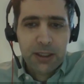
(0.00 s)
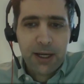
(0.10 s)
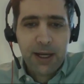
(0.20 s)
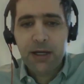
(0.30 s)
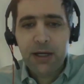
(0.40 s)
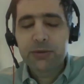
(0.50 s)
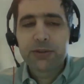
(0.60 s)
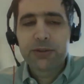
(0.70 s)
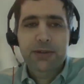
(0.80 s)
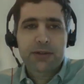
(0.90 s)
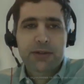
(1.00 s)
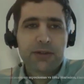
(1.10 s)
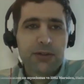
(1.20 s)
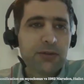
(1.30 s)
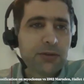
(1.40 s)
how does this
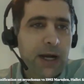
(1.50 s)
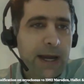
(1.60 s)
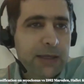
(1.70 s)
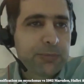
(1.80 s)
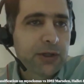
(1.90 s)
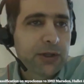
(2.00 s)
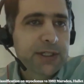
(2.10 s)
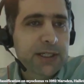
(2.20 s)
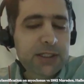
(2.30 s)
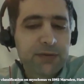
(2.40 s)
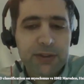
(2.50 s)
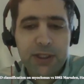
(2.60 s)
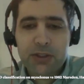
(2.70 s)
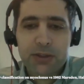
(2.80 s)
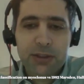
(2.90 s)
new IAPRD
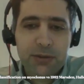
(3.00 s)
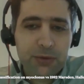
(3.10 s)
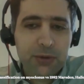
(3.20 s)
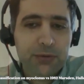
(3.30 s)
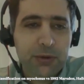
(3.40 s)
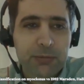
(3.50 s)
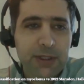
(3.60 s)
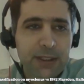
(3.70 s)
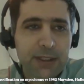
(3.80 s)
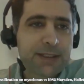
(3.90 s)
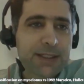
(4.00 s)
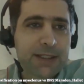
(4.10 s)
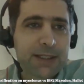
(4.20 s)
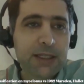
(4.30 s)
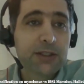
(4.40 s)
classification differ from the
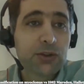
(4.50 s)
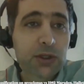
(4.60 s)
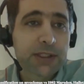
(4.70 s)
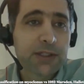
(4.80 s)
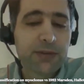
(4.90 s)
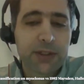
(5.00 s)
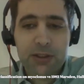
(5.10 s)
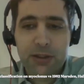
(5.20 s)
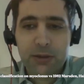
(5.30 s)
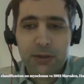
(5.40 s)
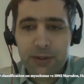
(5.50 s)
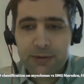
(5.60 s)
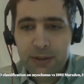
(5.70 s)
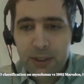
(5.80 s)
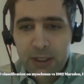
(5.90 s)
1982 classification that
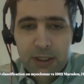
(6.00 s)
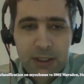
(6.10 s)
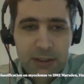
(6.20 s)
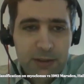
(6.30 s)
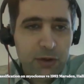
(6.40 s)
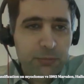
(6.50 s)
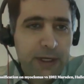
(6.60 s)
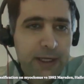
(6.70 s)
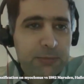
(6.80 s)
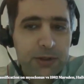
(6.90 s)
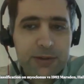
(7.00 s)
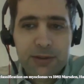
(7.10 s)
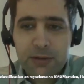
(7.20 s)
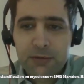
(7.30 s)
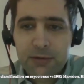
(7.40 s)
was developed by
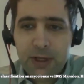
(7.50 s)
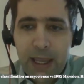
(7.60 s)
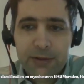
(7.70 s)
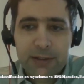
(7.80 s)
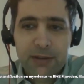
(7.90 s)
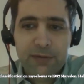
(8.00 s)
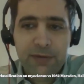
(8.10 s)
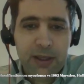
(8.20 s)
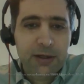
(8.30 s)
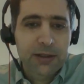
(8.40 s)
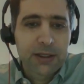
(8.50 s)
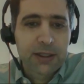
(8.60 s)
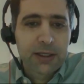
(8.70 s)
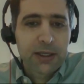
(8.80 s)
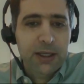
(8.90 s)
Marson, Hallett, and Fan,
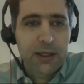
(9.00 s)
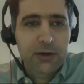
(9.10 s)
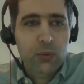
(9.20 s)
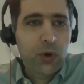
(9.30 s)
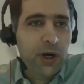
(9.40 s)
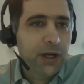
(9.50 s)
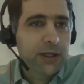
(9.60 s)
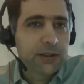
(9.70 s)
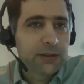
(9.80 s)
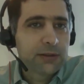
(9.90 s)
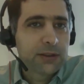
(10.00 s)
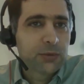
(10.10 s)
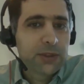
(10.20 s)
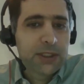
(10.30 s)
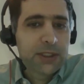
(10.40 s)
and why
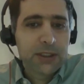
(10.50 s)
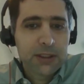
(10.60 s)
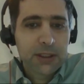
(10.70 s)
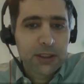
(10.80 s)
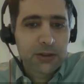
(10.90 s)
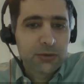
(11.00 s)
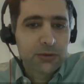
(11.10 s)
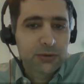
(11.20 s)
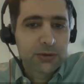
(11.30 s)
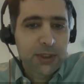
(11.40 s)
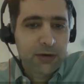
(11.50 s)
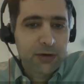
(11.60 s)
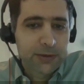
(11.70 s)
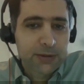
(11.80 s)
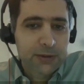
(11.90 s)
did we need a new
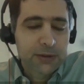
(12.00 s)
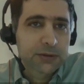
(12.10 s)
development?